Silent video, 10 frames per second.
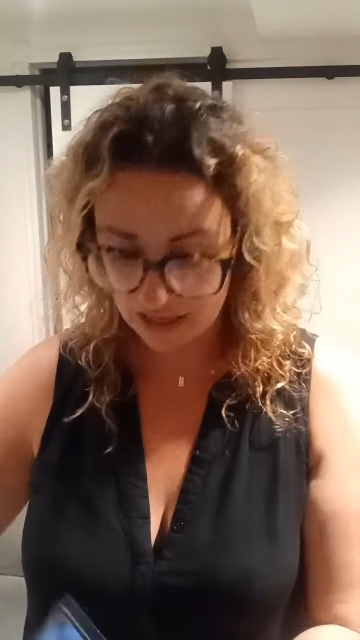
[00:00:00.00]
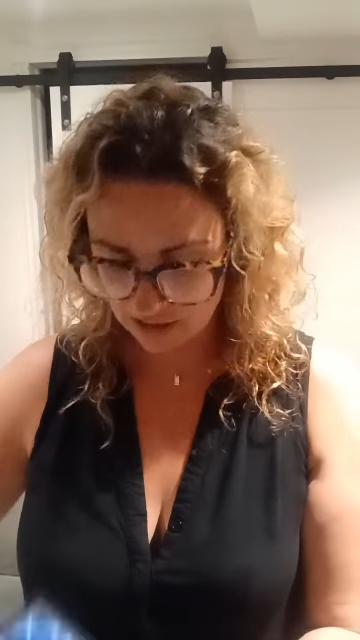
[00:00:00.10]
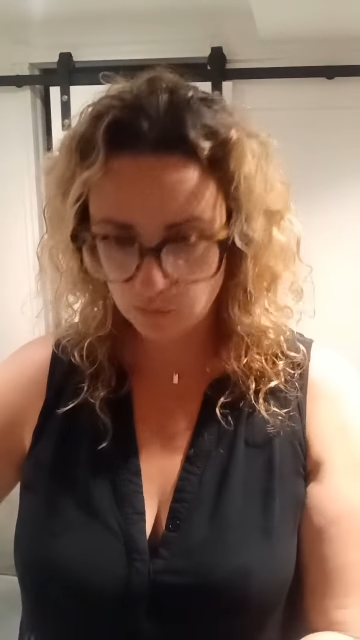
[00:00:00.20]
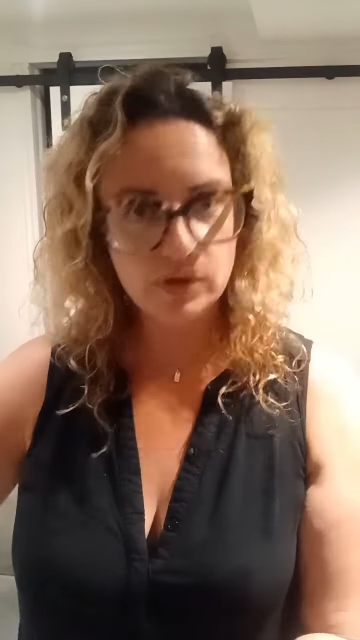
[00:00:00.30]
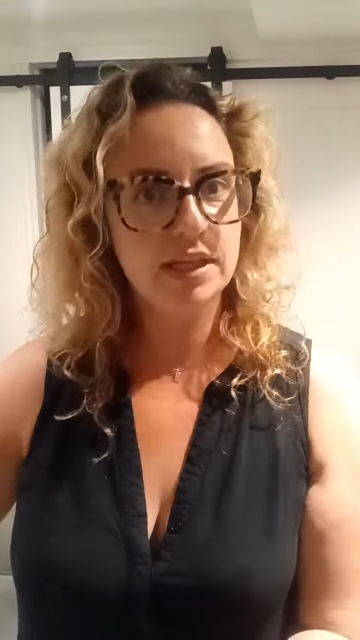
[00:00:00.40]
and
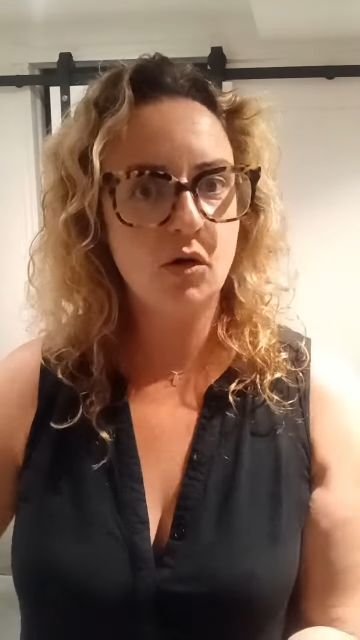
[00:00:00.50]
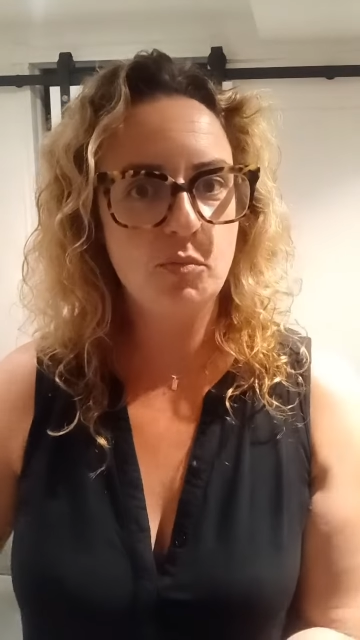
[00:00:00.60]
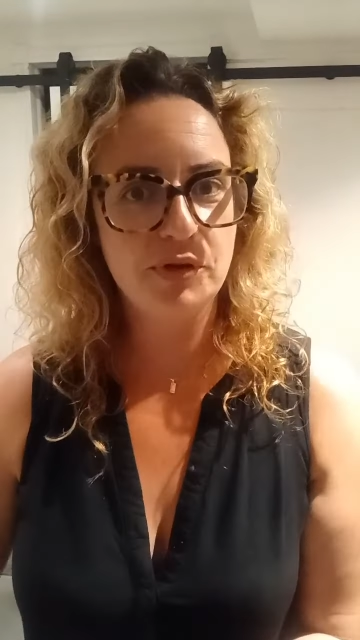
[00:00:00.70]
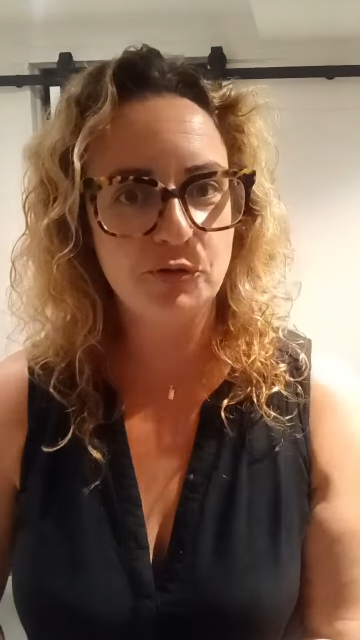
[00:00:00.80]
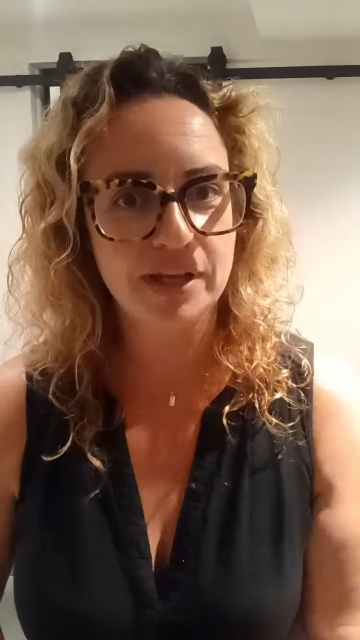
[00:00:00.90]
I really
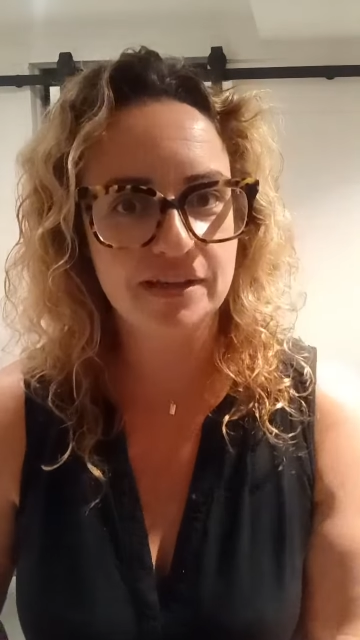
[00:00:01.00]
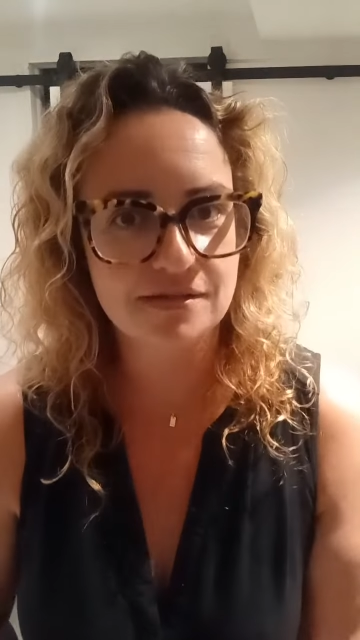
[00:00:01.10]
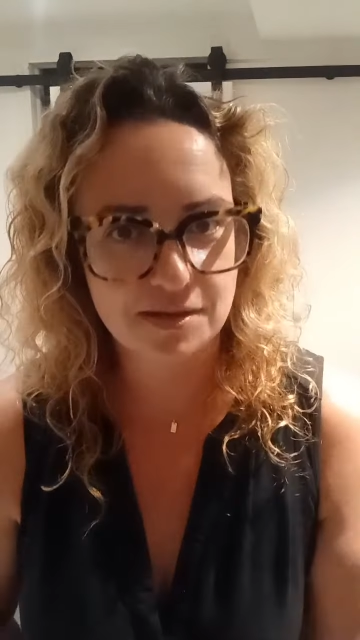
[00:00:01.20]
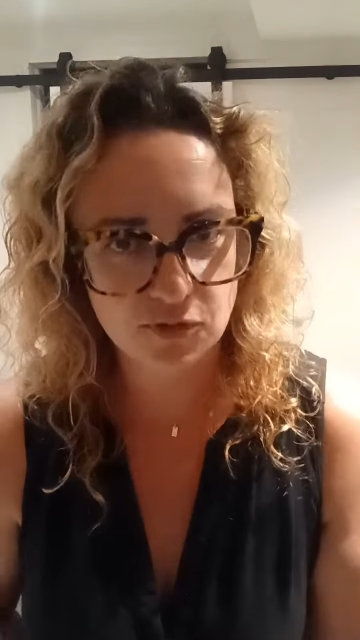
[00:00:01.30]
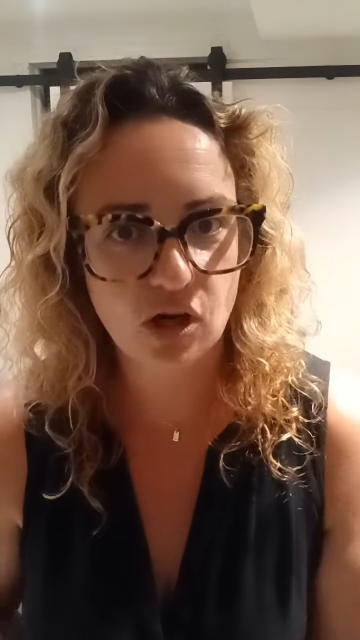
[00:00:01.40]
hope we don't get the
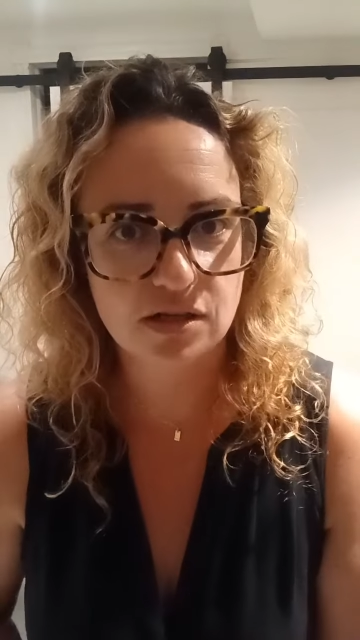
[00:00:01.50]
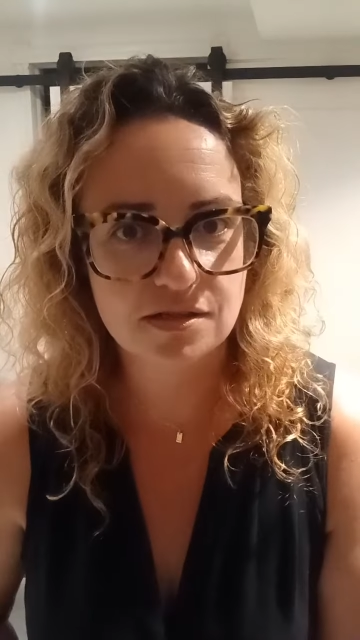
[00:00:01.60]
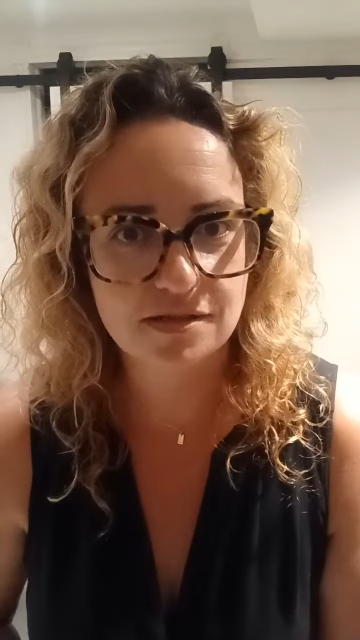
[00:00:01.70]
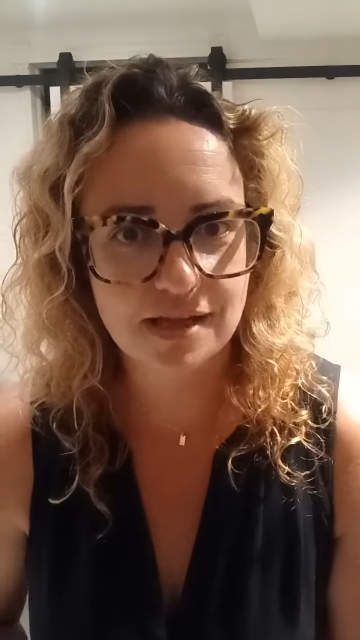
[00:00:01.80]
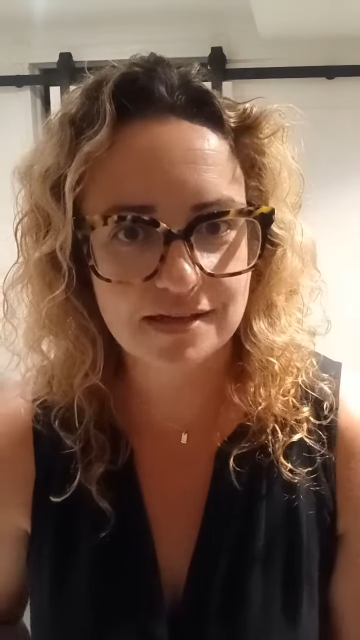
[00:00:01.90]
same
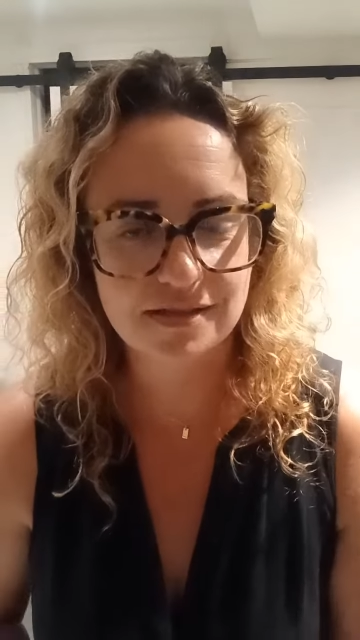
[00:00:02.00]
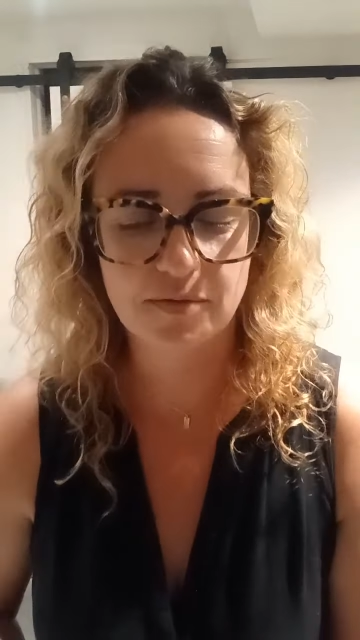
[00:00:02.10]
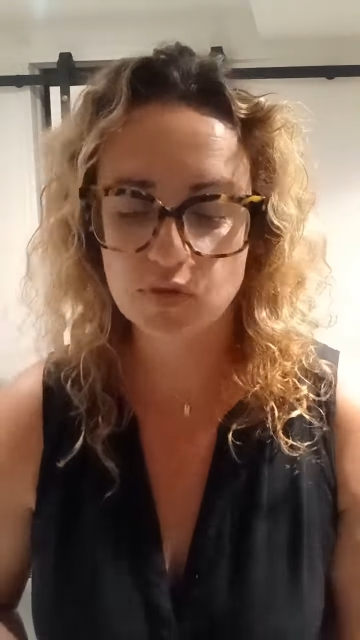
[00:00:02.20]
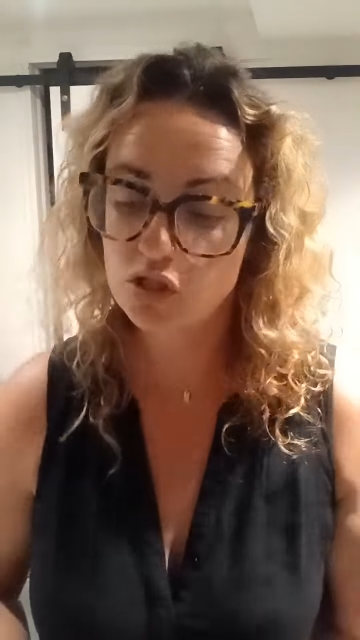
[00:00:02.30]
cards as last time.